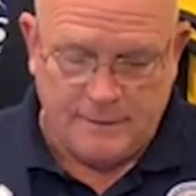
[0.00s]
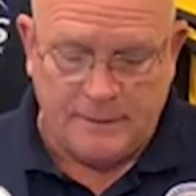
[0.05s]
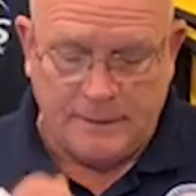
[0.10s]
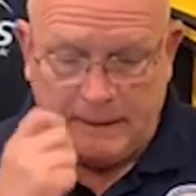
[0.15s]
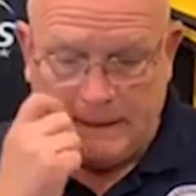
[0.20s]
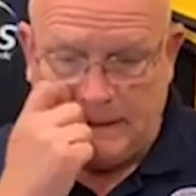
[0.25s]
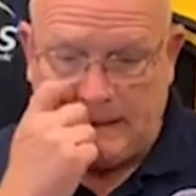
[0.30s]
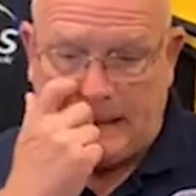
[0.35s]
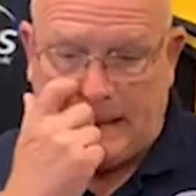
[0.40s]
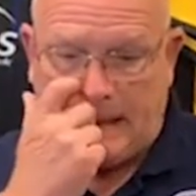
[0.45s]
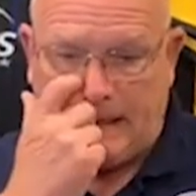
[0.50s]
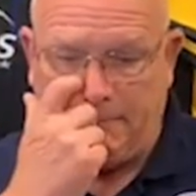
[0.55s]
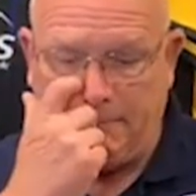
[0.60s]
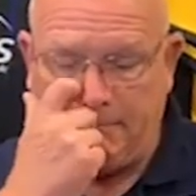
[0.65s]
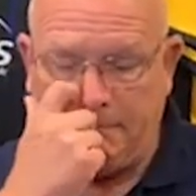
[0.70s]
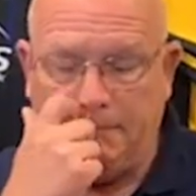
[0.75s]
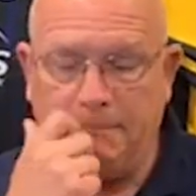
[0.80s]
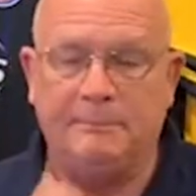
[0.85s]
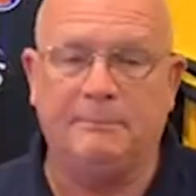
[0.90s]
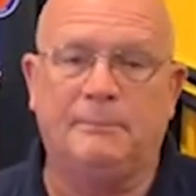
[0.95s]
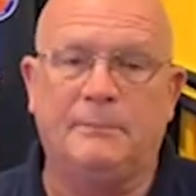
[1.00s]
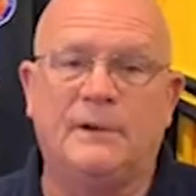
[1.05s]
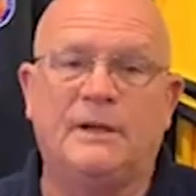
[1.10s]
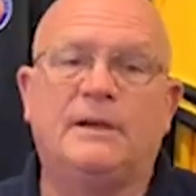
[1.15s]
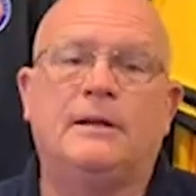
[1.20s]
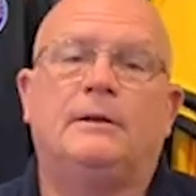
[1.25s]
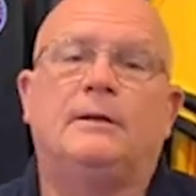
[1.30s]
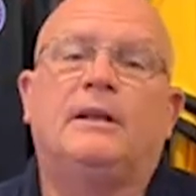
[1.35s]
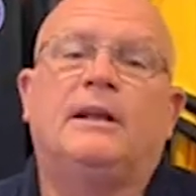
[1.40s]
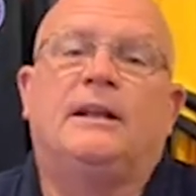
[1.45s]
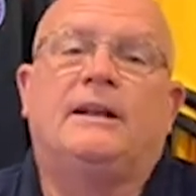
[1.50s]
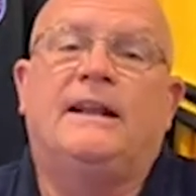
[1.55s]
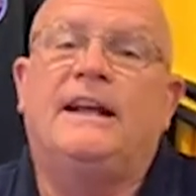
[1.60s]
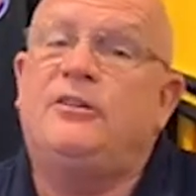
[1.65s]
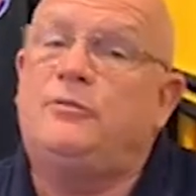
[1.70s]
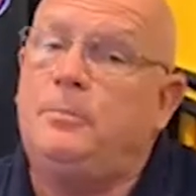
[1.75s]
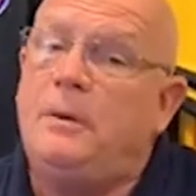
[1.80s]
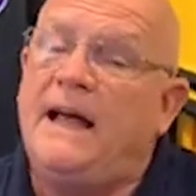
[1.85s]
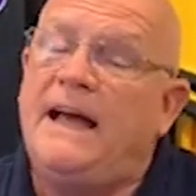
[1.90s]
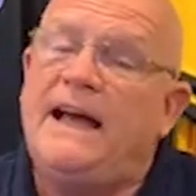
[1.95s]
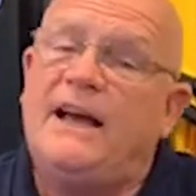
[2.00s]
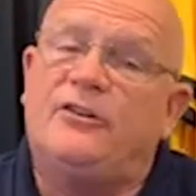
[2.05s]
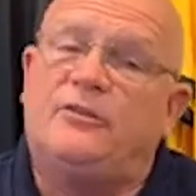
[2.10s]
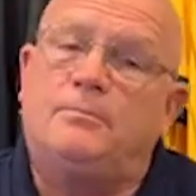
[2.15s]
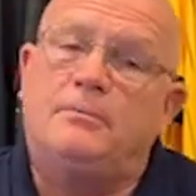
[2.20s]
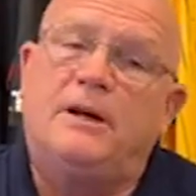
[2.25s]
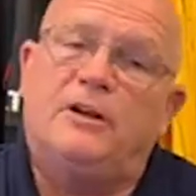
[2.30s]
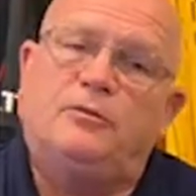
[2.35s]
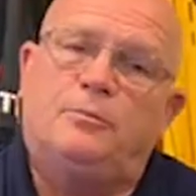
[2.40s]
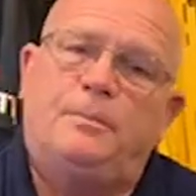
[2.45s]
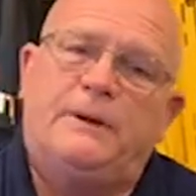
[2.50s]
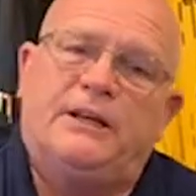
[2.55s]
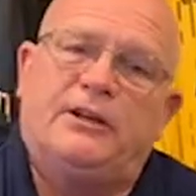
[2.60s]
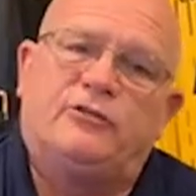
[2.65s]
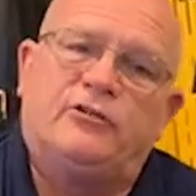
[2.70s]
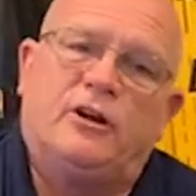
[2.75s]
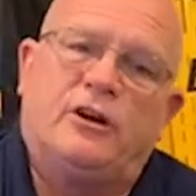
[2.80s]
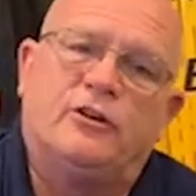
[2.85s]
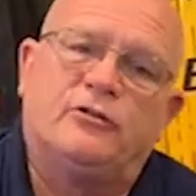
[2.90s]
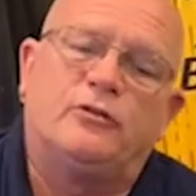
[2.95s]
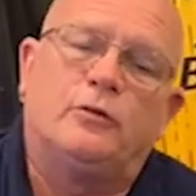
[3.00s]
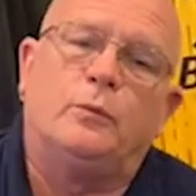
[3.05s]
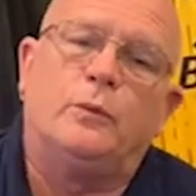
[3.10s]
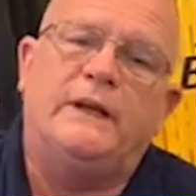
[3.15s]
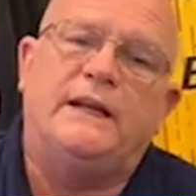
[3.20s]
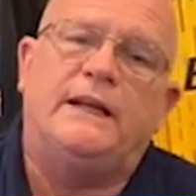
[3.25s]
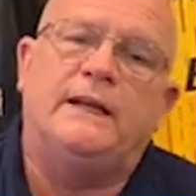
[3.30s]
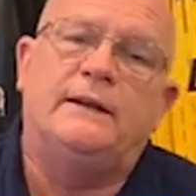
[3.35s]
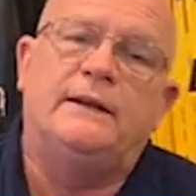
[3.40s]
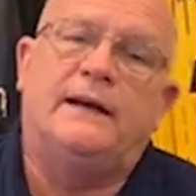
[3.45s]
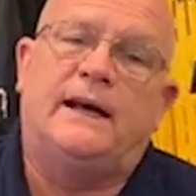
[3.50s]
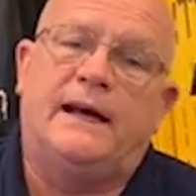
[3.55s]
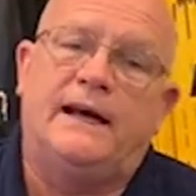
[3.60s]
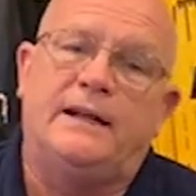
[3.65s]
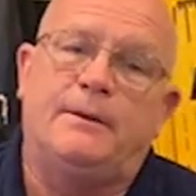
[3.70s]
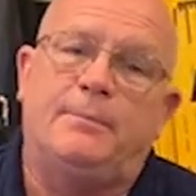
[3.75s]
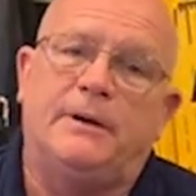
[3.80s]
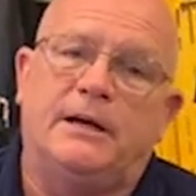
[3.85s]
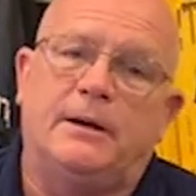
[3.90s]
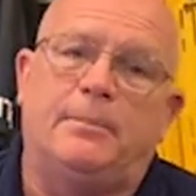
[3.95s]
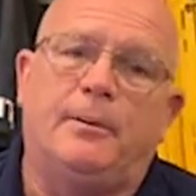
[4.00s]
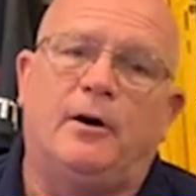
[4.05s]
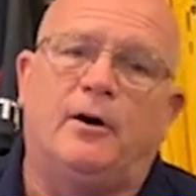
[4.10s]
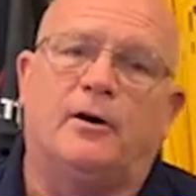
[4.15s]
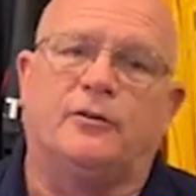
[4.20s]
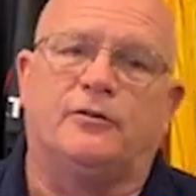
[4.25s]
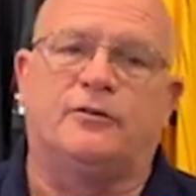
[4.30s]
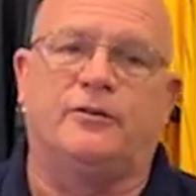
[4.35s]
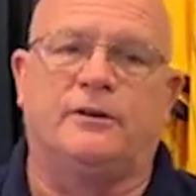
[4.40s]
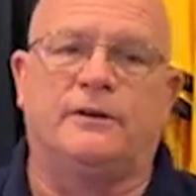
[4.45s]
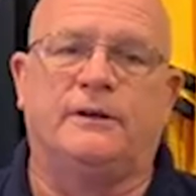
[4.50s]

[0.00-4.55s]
Good luck. Less players, much bigger chance of winning and a bigger pot.